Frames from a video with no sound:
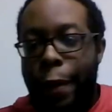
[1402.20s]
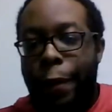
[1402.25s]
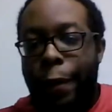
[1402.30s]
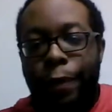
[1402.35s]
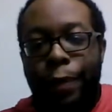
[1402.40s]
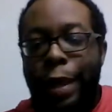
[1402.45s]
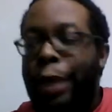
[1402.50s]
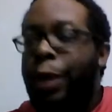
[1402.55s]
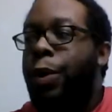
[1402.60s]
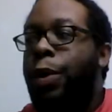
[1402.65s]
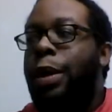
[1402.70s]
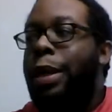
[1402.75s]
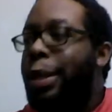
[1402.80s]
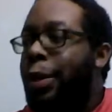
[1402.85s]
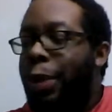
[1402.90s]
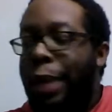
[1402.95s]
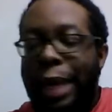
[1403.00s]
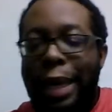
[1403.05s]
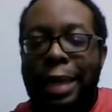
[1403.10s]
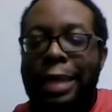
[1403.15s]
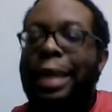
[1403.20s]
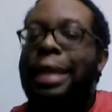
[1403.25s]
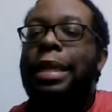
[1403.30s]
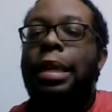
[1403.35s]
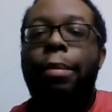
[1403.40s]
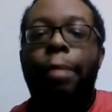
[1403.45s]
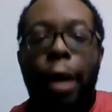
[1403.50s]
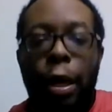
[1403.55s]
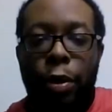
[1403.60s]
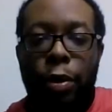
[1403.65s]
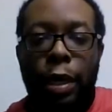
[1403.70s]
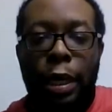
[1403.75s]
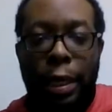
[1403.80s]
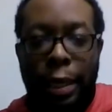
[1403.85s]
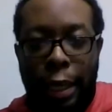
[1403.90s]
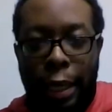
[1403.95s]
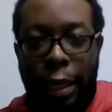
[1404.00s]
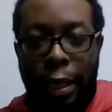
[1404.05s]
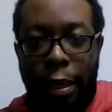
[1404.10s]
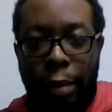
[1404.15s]
You didn't hear nothing about Gronk
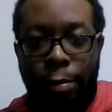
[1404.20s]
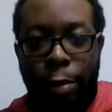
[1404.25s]
then.